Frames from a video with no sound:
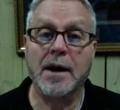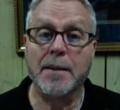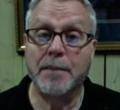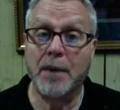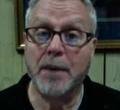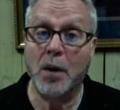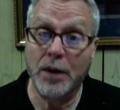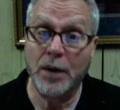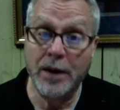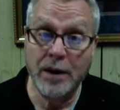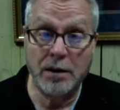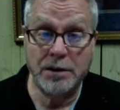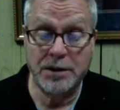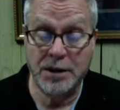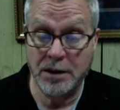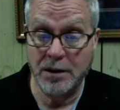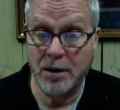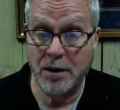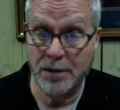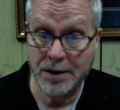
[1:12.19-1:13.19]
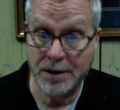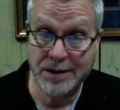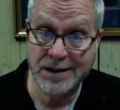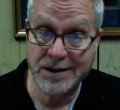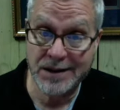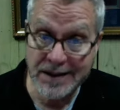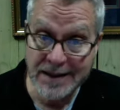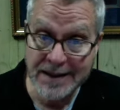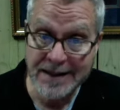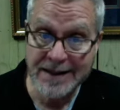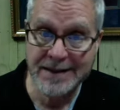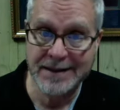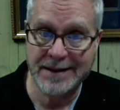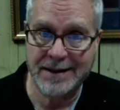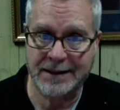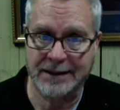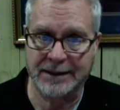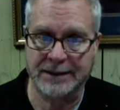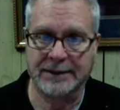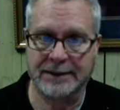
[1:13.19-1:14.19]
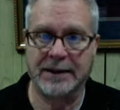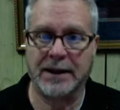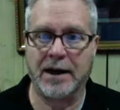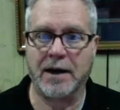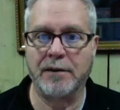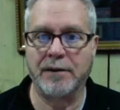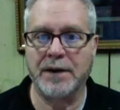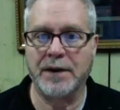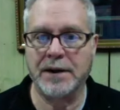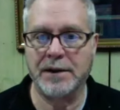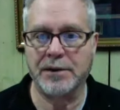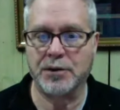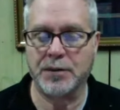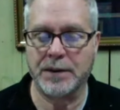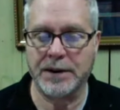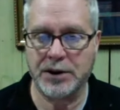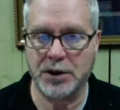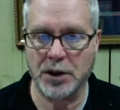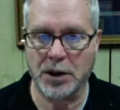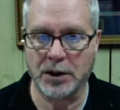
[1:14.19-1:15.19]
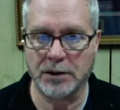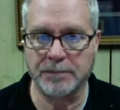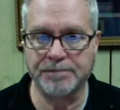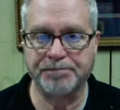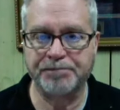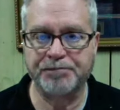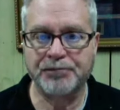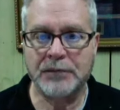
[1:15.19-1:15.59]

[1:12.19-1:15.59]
But we are to know the season of his return